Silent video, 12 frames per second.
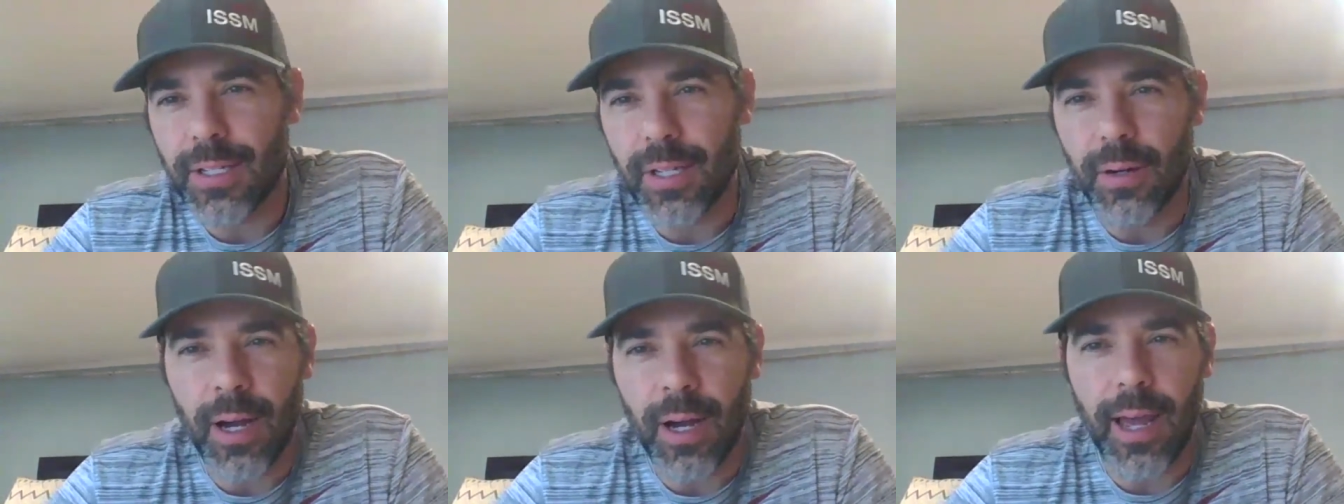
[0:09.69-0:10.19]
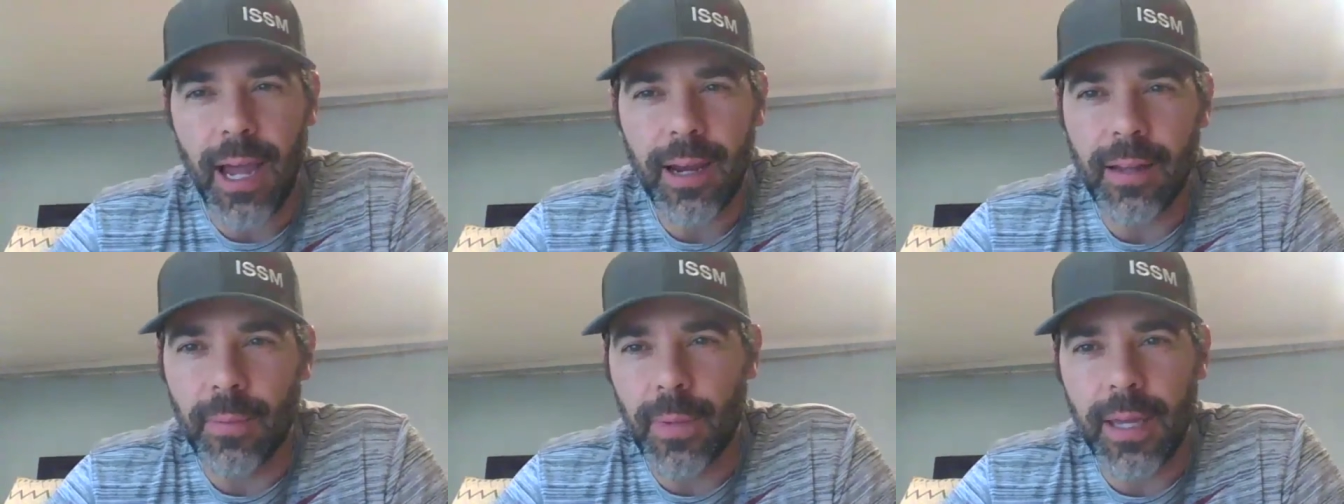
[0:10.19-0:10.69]
So on an
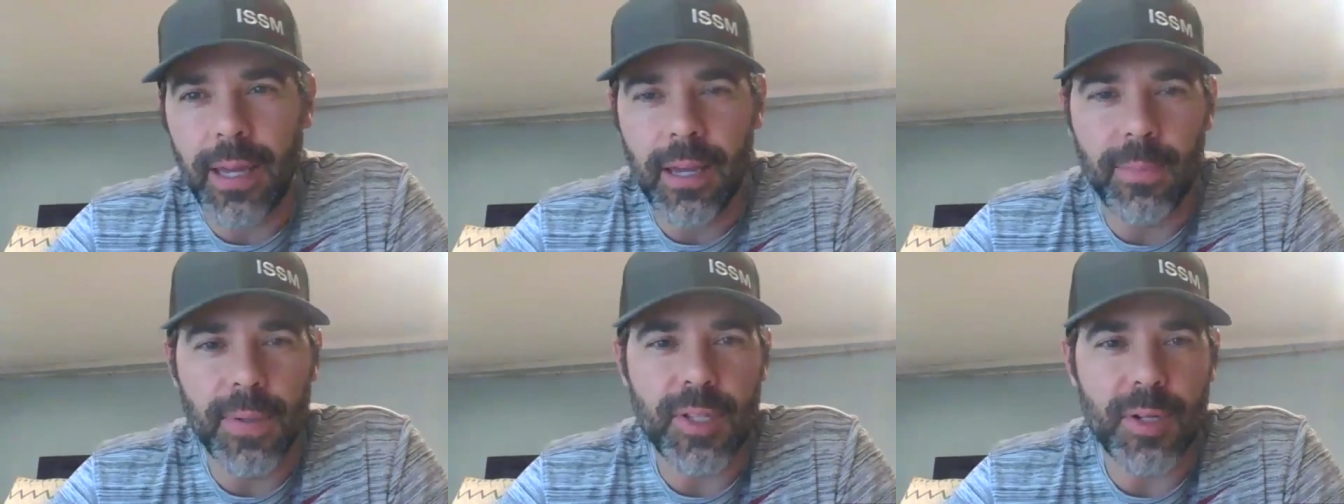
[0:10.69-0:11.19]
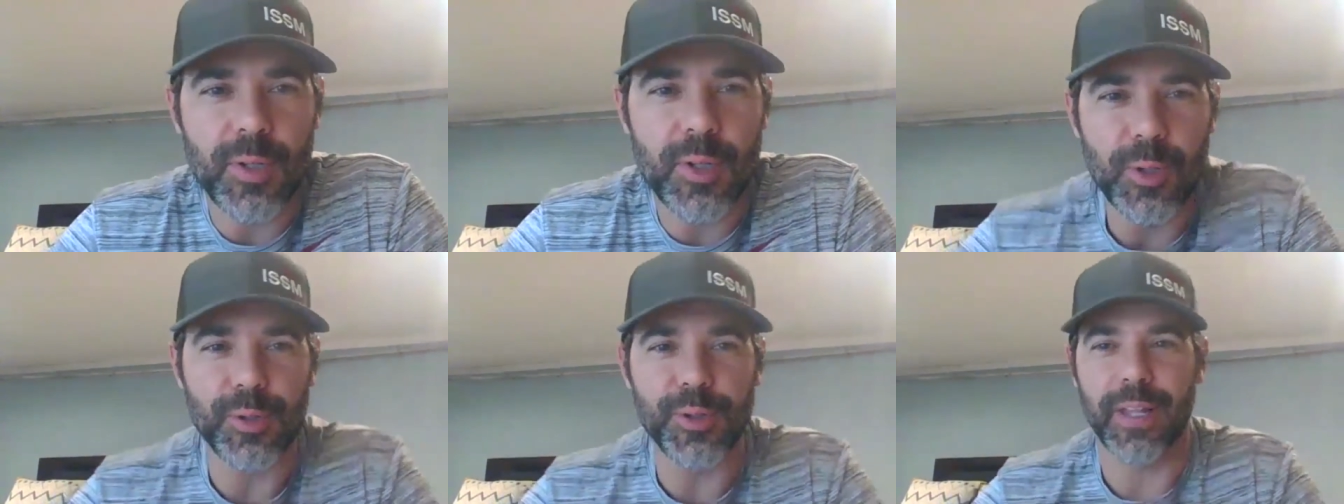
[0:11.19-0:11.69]
academic campus, there's
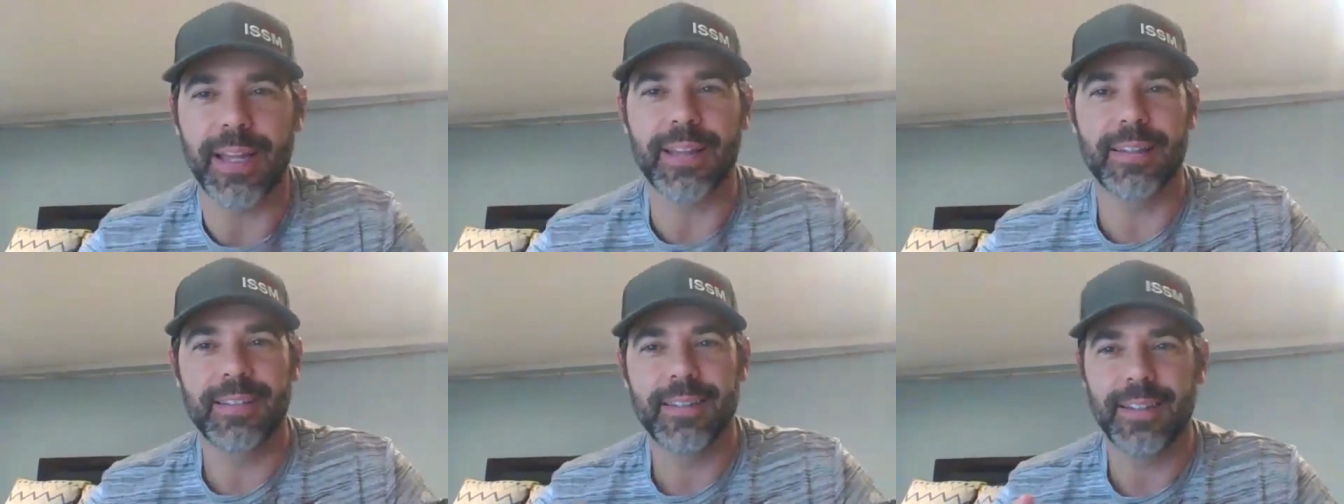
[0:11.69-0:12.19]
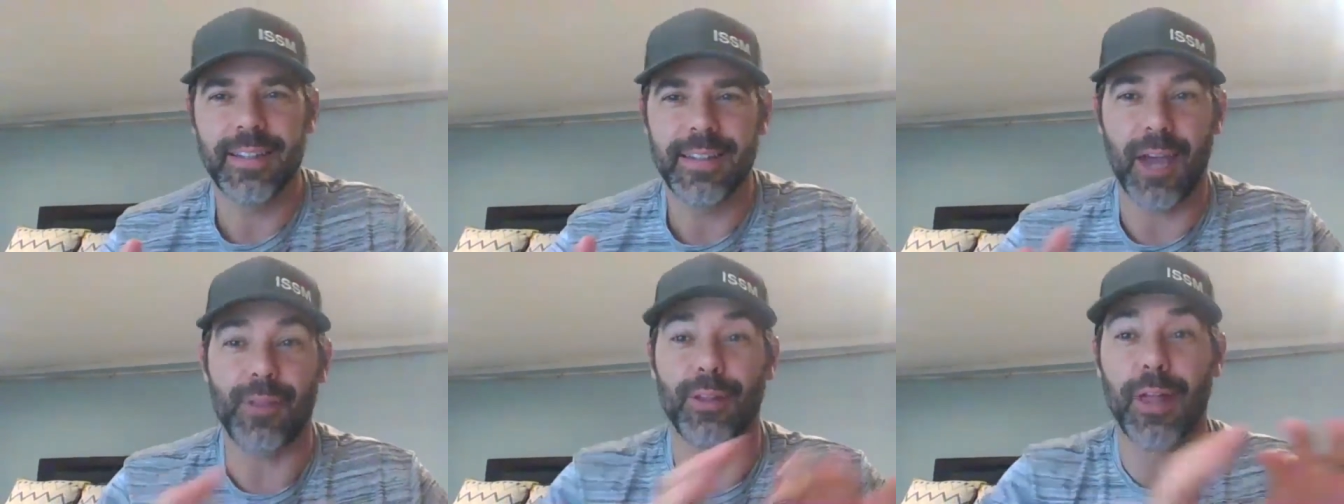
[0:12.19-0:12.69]
usually like the
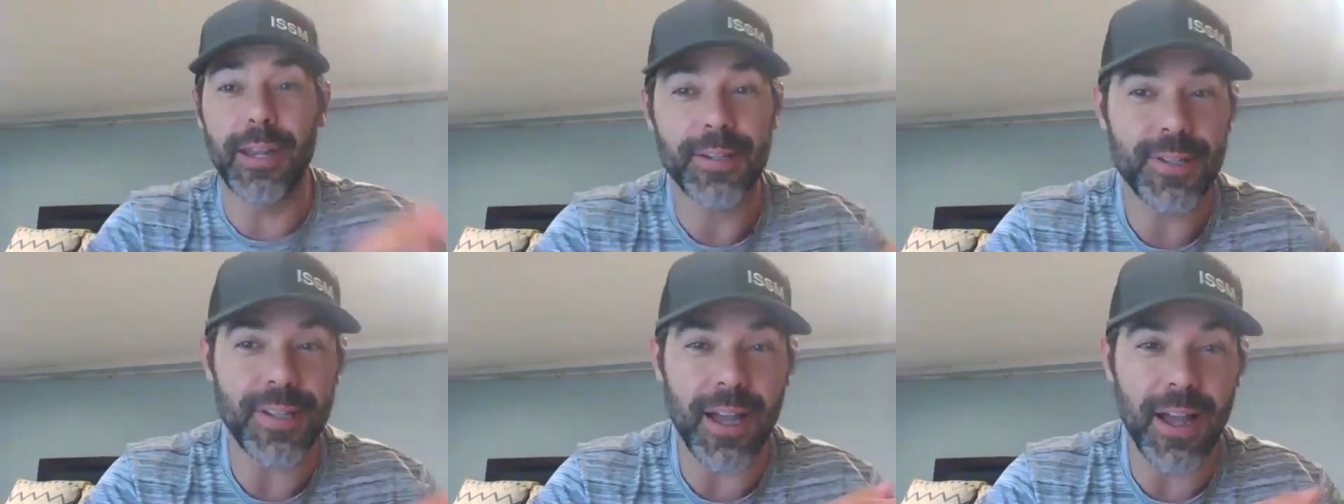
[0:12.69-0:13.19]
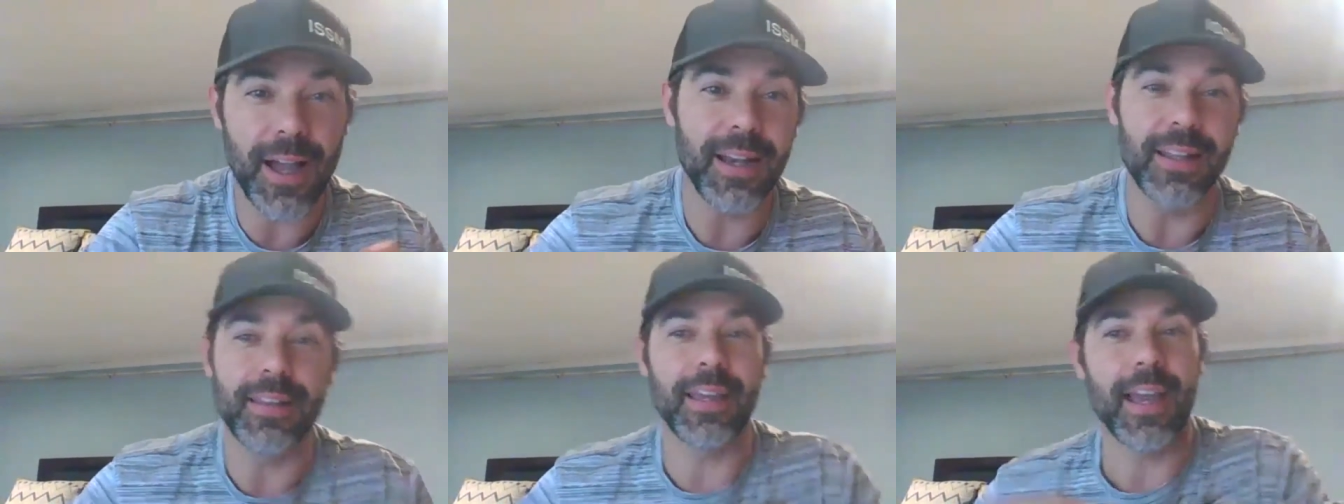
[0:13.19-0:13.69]
athletic side
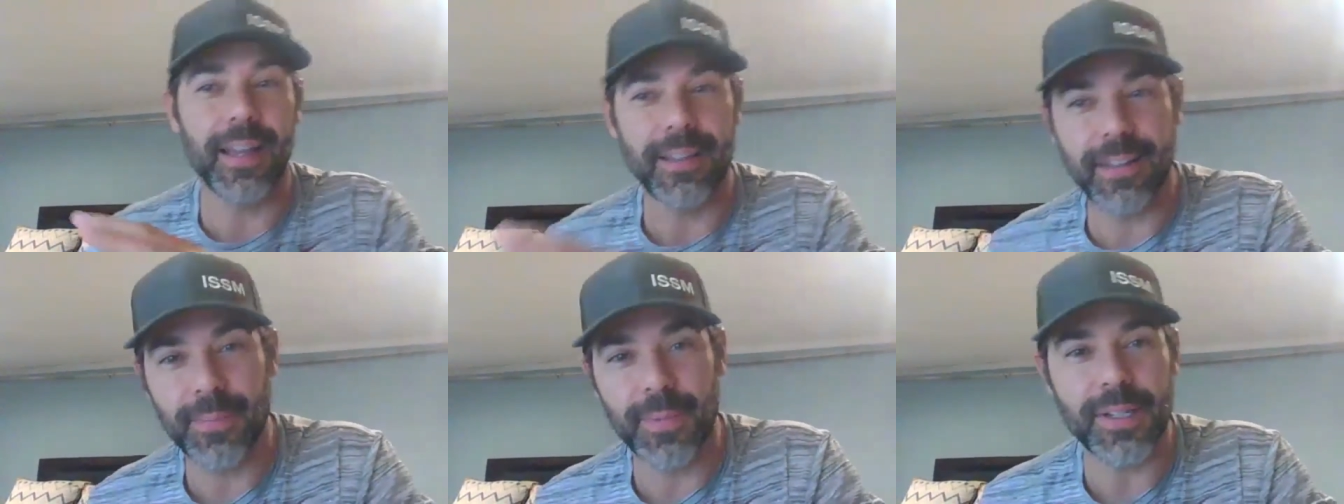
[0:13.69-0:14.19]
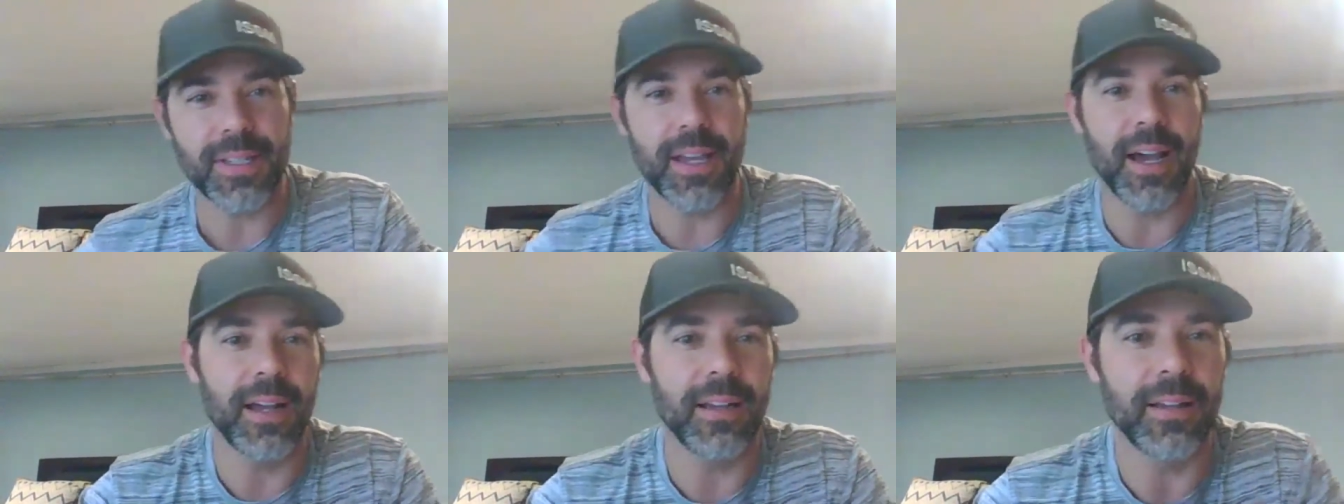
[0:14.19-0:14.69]
and the academic
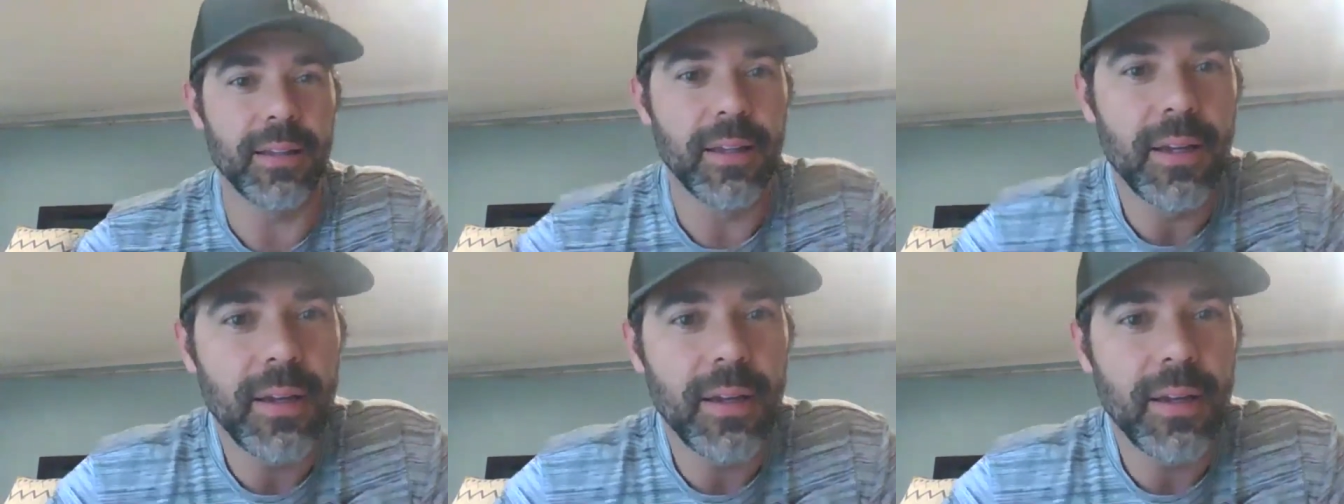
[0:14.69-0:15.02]
side, and